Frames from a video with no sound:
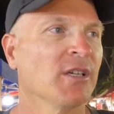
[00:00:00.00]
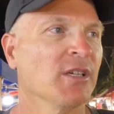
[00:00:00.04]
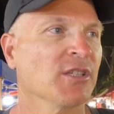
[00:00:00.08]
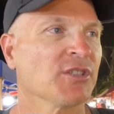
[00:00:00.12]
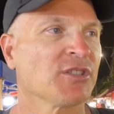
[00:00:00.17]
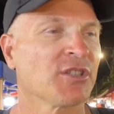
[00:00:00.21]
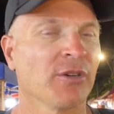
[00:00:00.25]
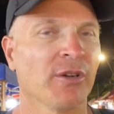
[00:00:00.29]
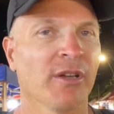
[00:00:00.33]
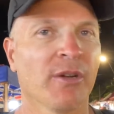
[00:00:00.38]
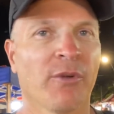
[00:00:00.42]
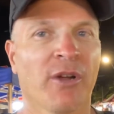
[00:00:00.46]

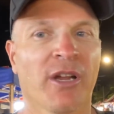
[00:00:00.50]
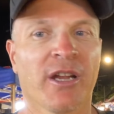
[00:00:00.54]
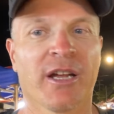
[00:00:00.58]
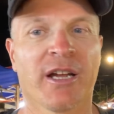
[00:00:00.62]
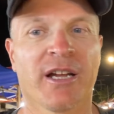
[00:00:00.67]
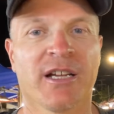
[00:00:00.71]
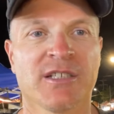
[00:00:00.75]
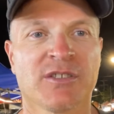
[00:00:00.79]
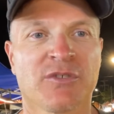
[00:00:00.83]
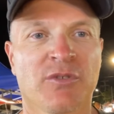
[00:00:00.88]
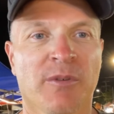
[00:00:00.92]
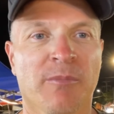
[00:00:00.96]
So anyway,
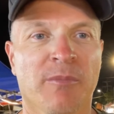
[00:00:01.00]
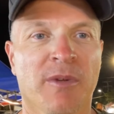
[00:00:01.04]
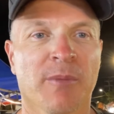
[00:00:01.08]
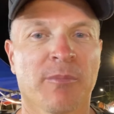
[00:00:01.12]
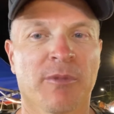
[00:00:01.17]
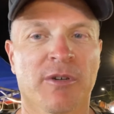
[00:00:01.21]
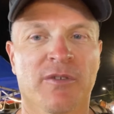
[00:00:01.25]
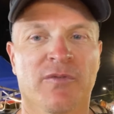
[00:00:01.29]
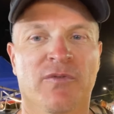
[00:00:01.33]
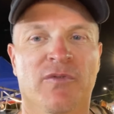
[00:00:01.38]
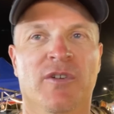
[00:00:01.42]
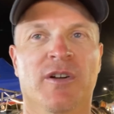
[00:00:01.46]
guys,
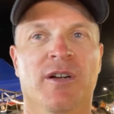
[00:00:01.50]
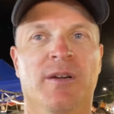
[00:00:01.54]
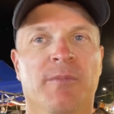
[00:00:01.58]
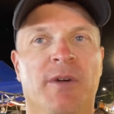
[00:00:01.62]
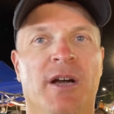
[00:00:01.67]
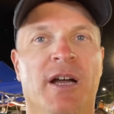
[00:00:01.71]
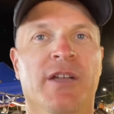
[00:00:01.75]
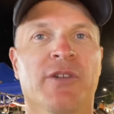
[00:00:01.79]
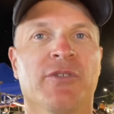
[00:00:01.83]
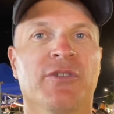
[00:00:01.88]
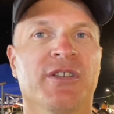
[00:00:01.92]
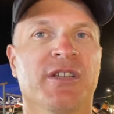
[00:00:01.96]
remember from
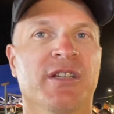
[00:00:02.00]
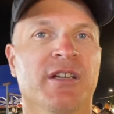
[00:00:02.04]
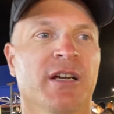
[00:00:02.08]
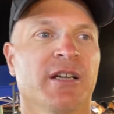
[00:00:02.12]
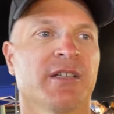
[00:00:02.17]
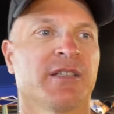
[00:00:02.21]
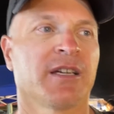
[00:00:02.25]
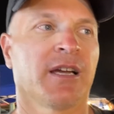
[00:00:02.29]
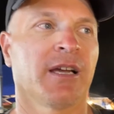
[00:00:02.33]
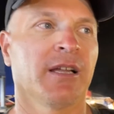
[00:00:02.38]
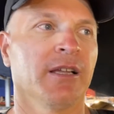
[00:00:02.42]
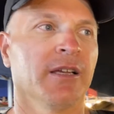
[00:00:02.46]
Ayutthaya,
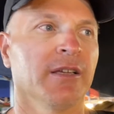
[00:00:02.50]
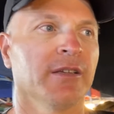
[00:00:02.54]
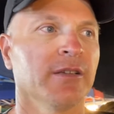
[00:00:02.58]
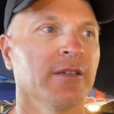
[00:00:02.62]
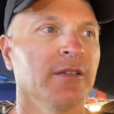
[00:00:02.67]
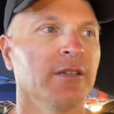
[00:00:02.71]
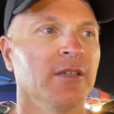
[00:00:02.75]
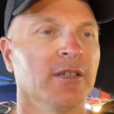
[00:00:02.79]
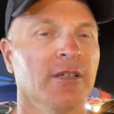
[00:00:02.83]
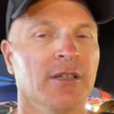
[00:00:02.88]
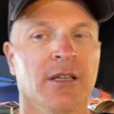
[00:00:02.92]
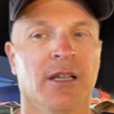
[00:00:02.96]
Thailand,
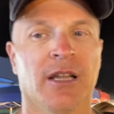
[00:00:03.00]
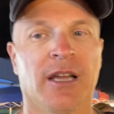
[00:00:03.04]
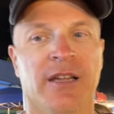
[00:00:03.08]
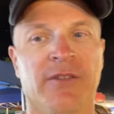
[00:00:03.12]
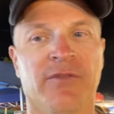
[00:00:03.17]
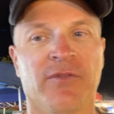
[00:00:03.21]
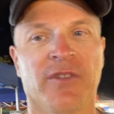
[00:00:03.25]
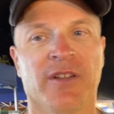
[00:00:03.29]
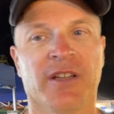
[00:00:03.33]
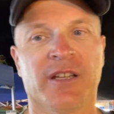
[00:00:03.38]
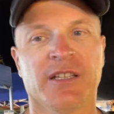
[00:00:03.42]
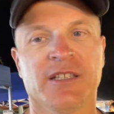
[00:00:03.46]
life
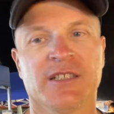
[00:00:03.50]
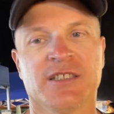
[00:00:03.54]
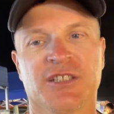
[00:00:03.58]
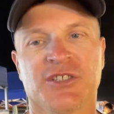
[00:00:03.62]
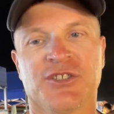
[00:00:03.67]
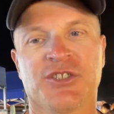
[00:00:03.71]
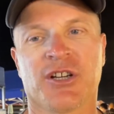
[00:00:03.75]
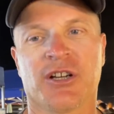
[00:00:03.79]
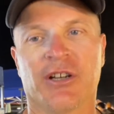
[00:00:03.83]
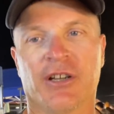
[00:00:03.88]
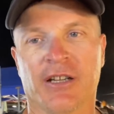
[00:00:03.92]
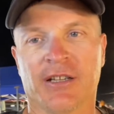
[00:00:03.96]
is a
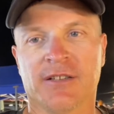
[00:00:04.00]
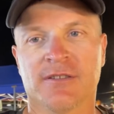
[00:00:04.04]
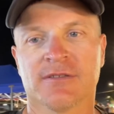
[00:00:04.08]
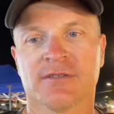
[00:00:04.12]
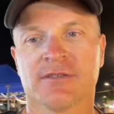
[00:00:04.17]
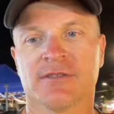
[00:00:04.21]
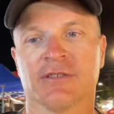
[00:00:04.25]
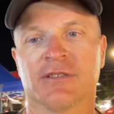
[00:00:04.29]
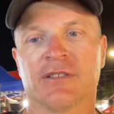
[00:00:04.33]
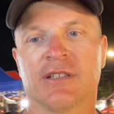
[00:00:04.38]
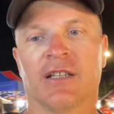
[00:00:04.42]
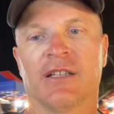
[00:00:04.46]
journey.
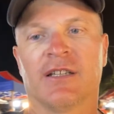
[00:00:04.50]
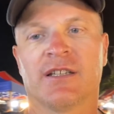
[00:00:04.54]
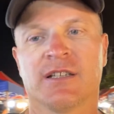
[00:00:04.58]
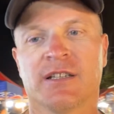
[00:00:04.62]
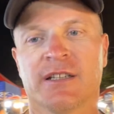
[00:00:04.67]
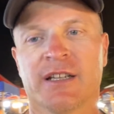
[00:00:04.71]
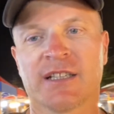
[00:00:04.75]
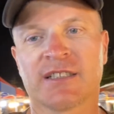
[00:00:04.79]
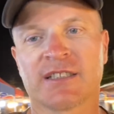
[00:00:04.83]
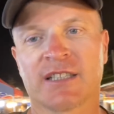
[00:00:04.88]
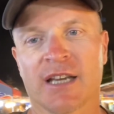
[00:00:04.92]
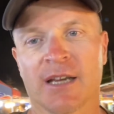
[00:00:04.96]
Until
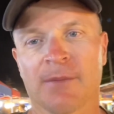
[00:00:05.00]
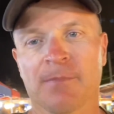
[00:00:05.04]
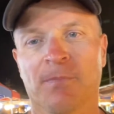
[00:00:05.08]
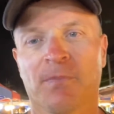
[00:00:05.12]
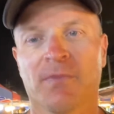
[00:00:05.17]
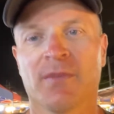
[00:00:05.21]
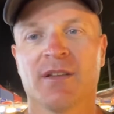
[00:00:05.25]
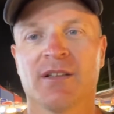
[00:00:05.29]
next time,